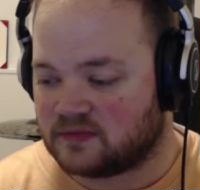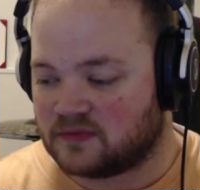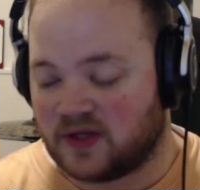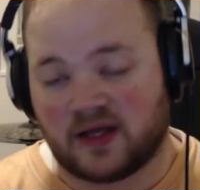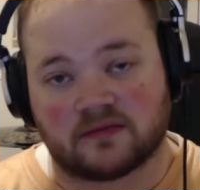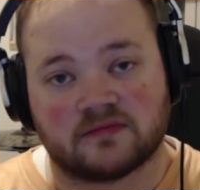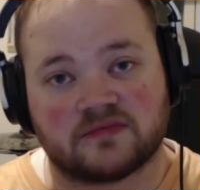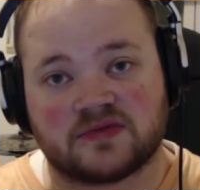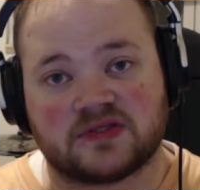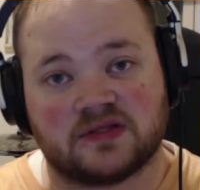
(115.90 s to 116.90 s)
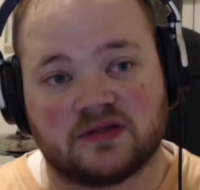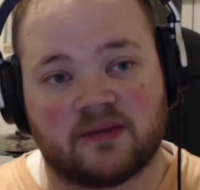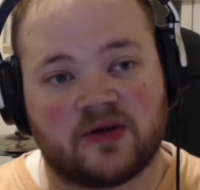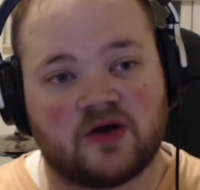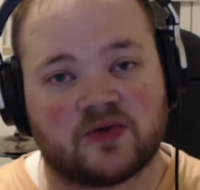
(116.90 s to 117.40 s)
yeah,
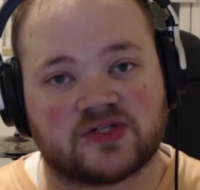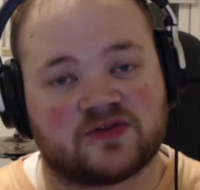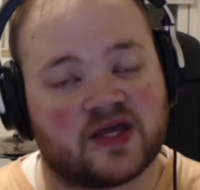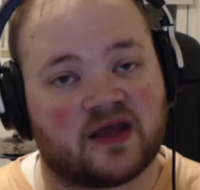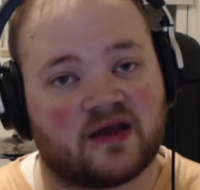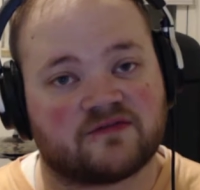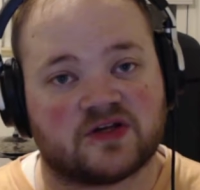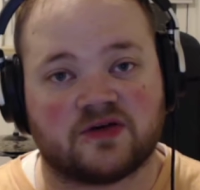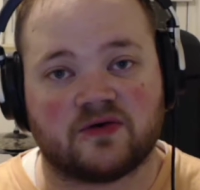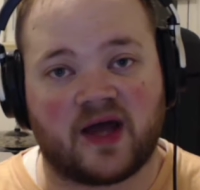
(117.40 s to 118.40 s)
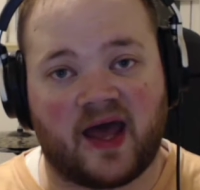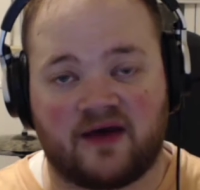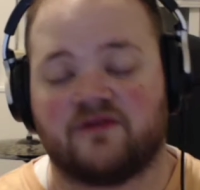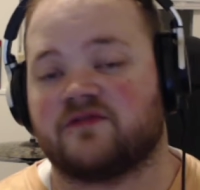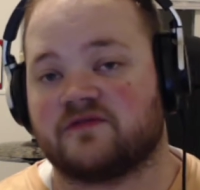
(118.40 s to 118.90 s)
let me know what you think after you
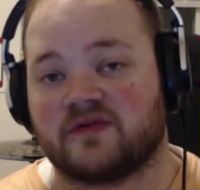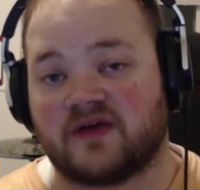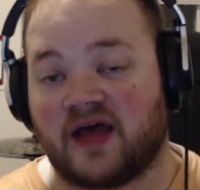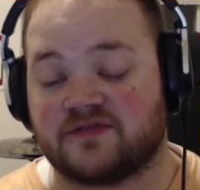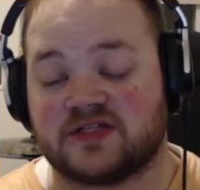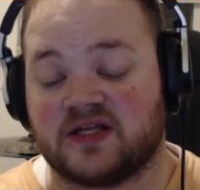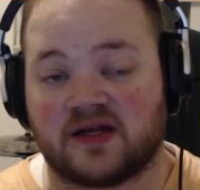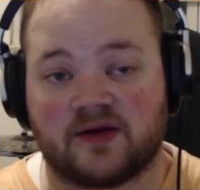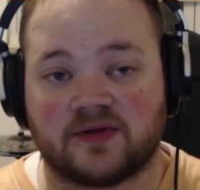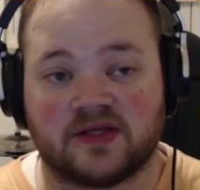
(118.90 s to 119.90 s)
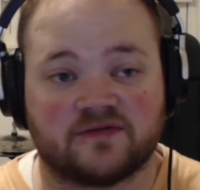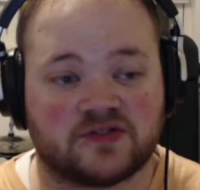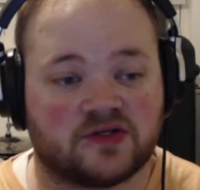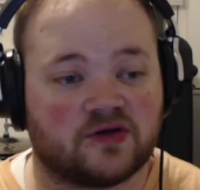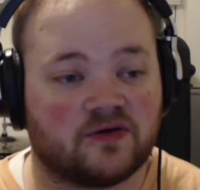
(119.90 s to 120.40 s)
have seen it. I would love
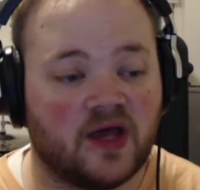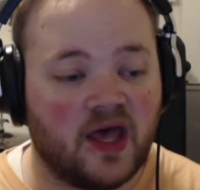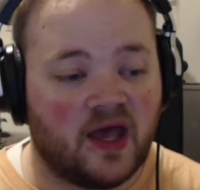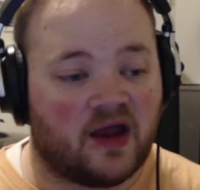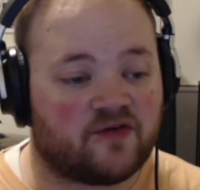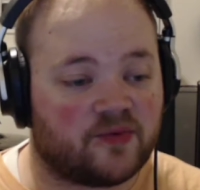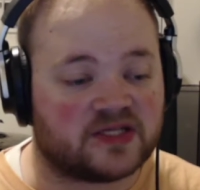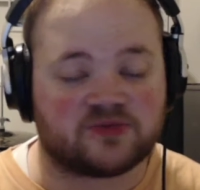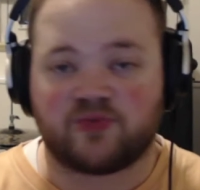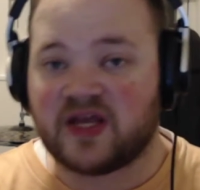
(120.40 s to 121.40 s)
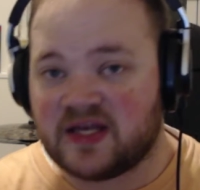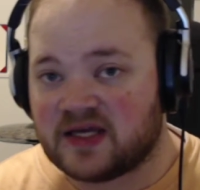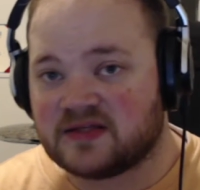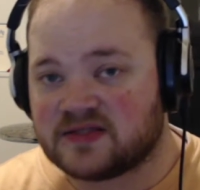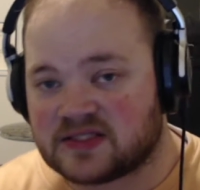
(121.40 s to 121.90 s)
to know everybody's
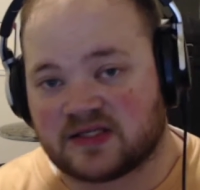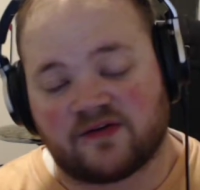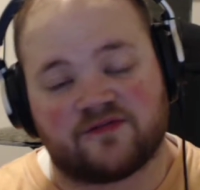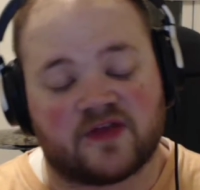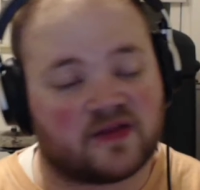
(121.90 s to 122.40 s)
opinions, if they